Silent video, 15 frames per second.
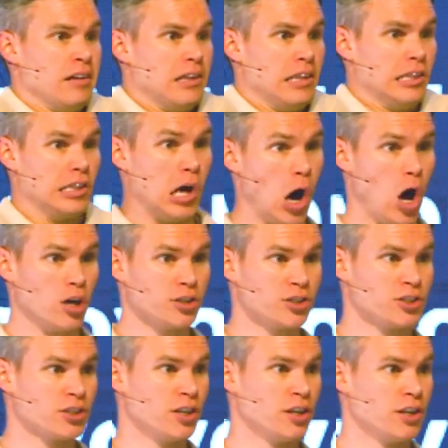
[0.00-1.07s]

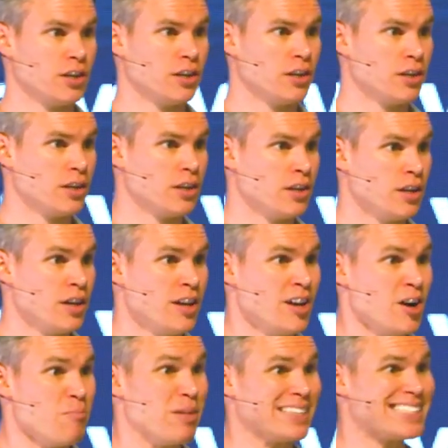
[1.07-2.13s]
loss.
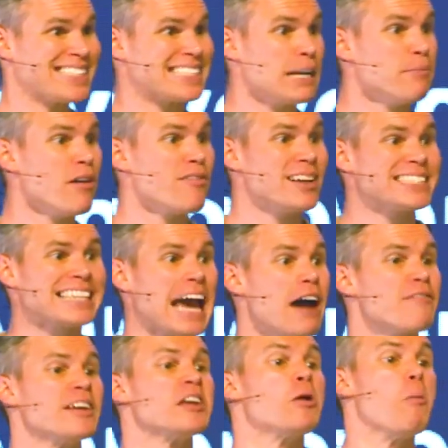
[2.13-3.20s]
But some of us
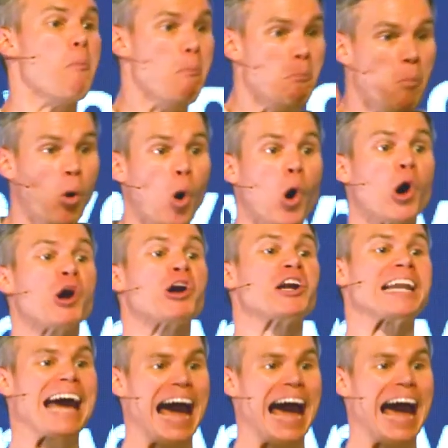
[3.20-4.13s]
haven't mourned